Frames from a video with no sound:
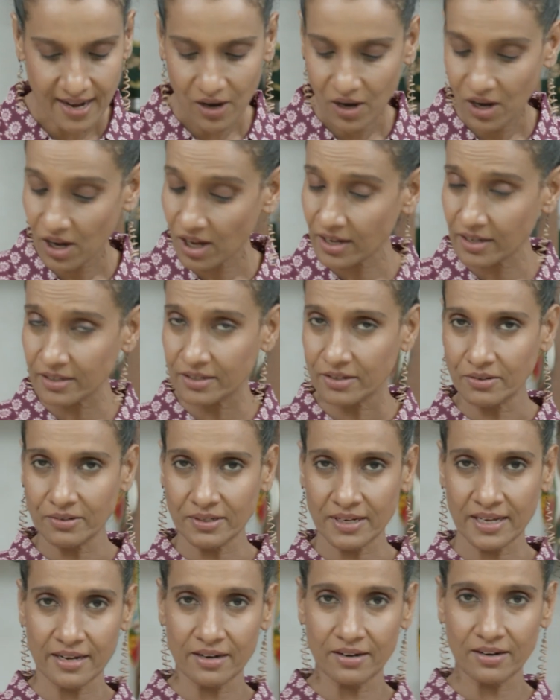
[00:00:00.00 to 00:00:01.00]
All are
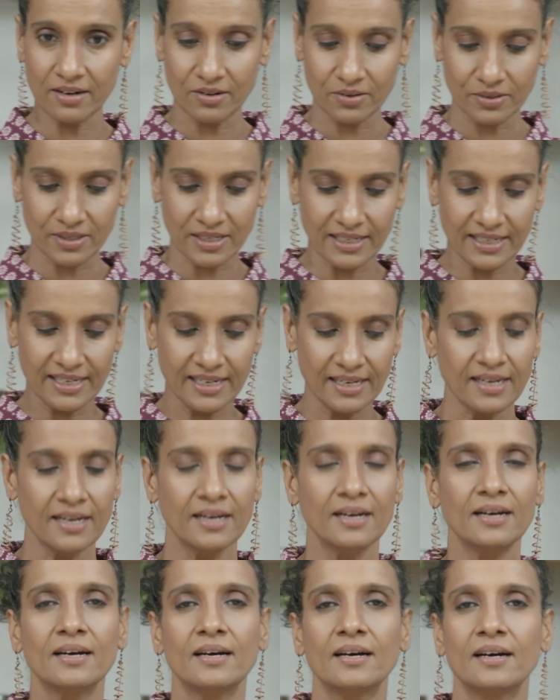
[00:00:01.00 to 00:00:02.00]
grown here locally.
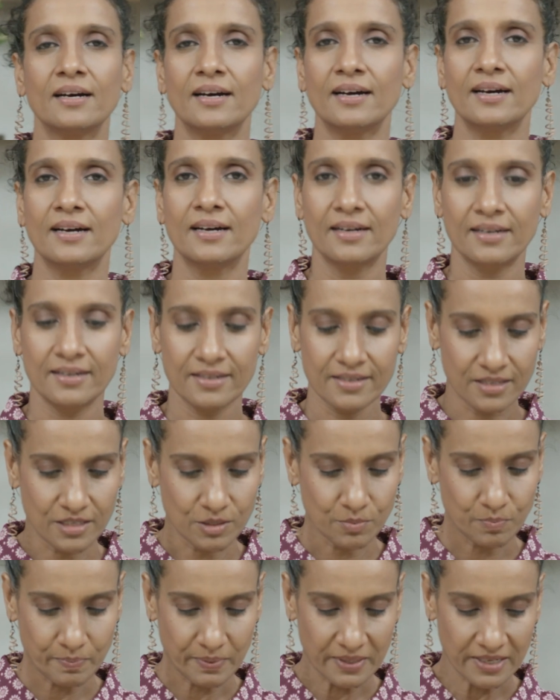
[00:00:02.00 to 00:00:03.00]
Uh,
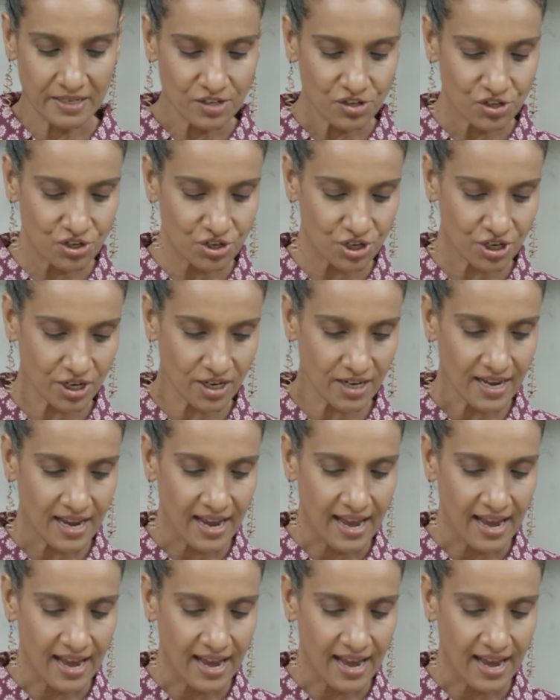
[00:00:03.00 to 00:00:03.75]
spinach